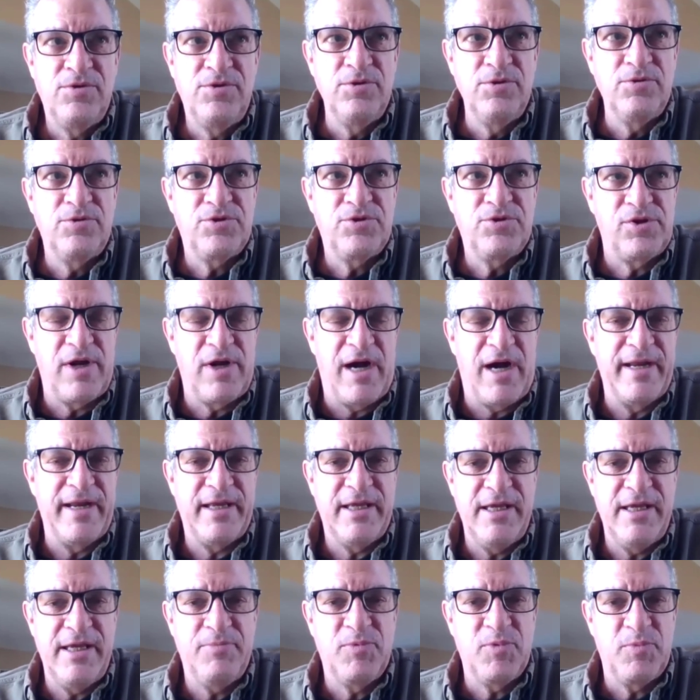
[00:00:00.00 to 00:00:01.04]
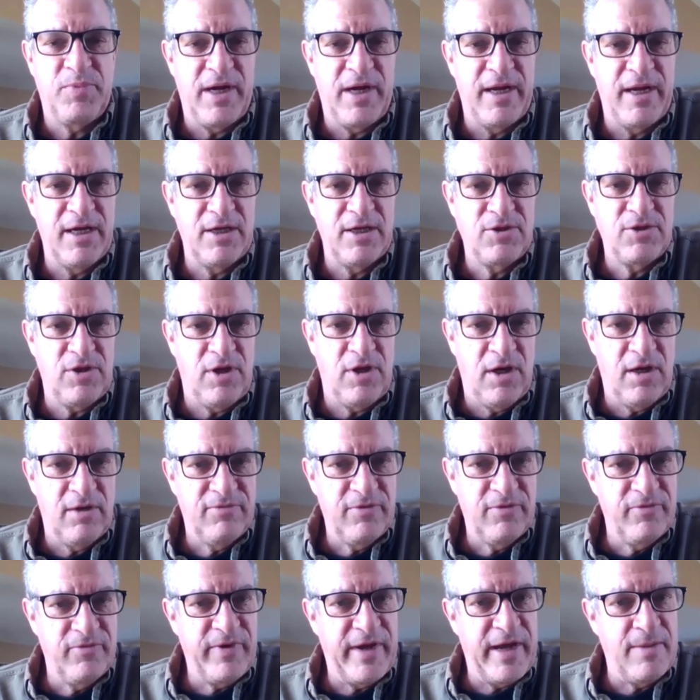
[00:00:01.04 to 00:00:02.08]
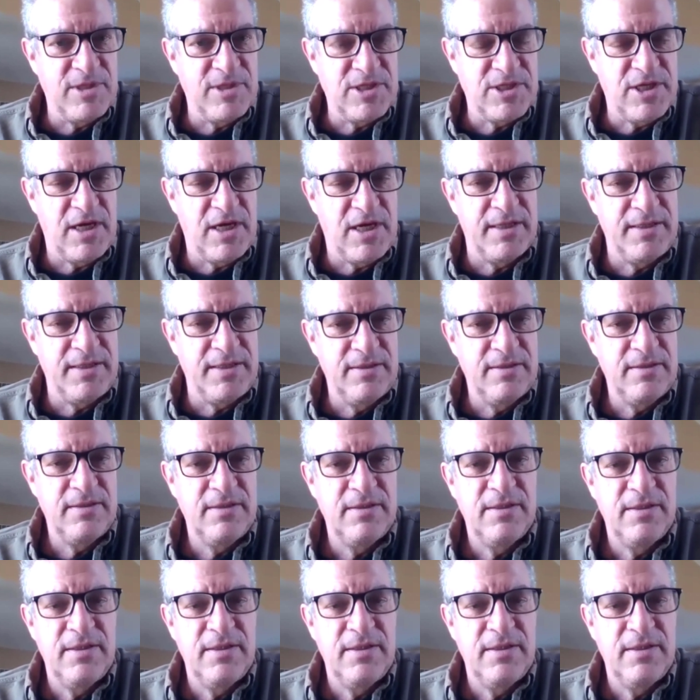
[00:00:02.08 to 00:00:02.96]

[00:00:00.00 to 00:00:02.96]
do try to keep the products off of Amazon